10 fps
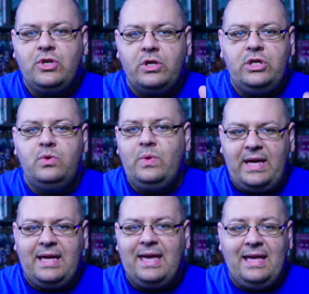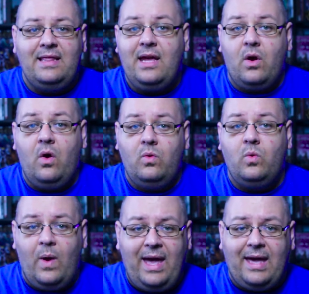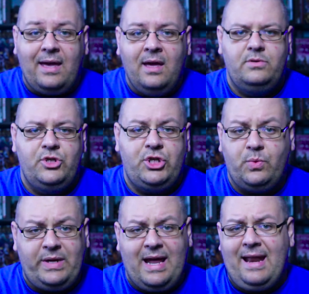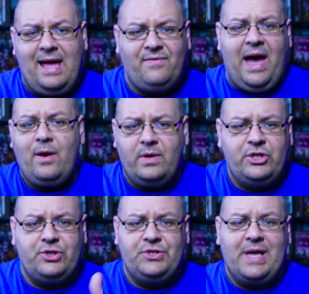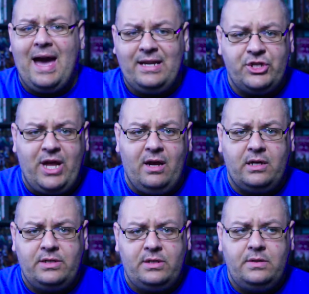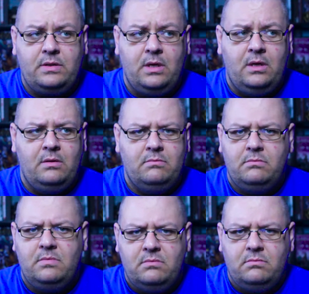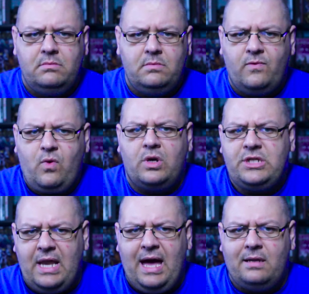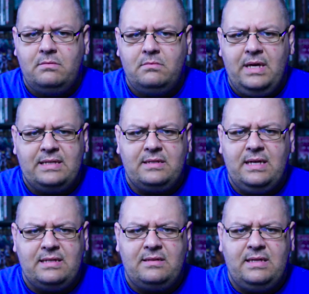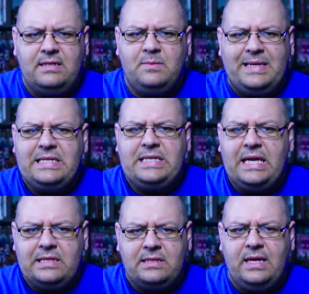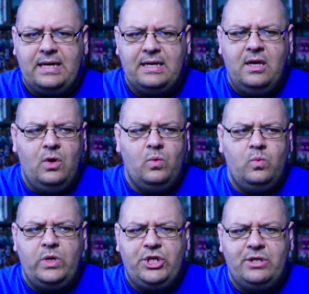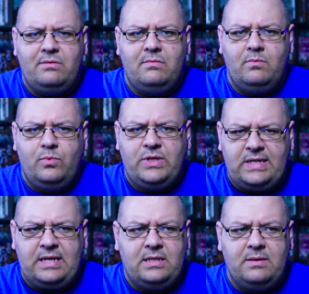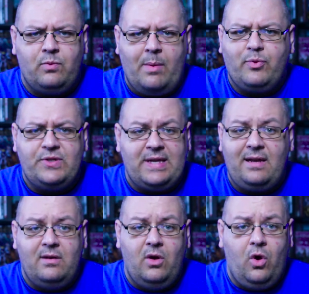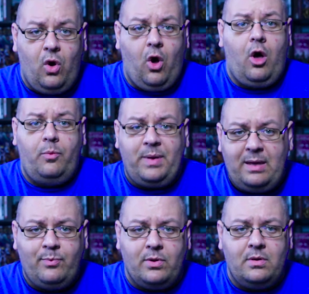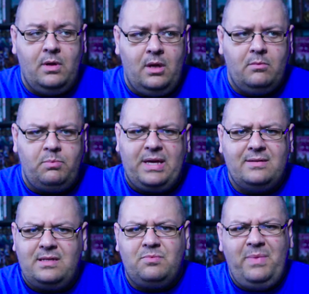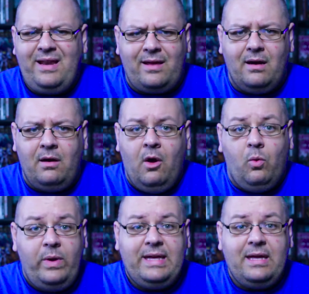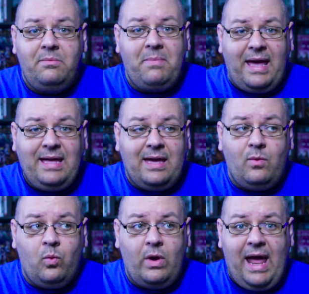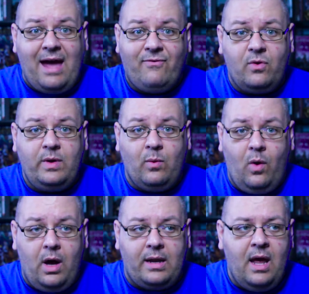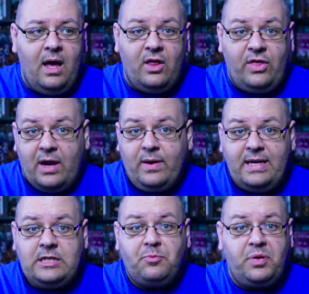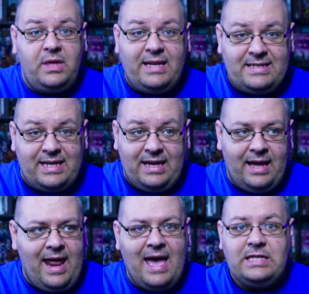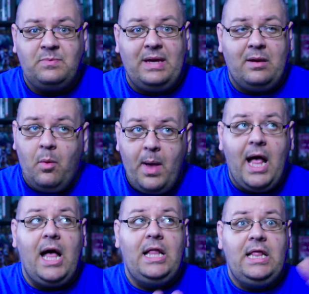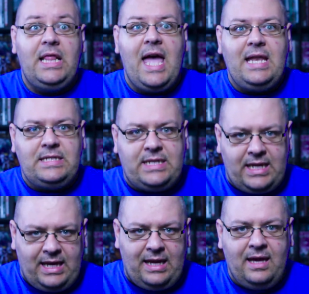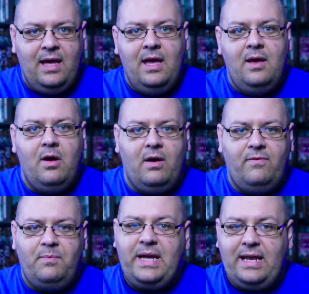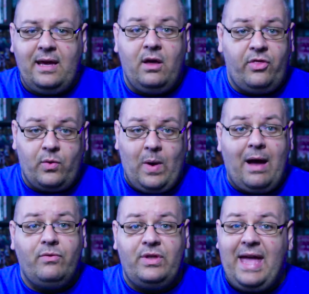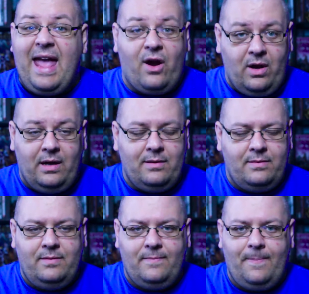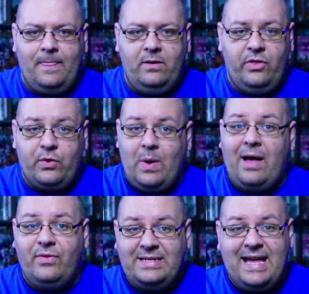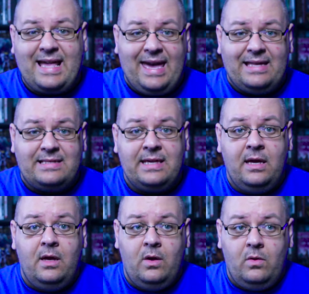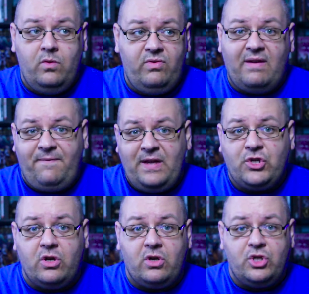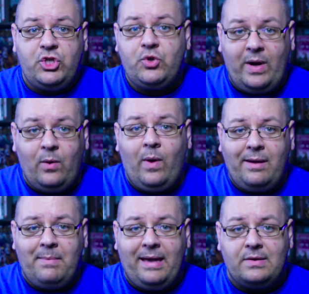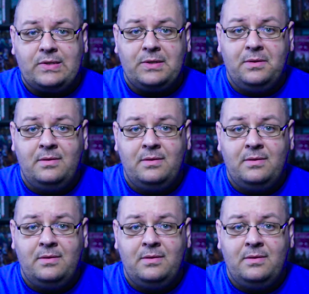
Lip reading: are unique in their own way. Should we not have Irish or Scottish characters? Of course not. That doesn't make sense. Like, we should seek to represent all people. Because it's media, we can make it whatever we want. There is plenty, and has been plenty, of media throughout the era, throughout the decades, that feature straight white males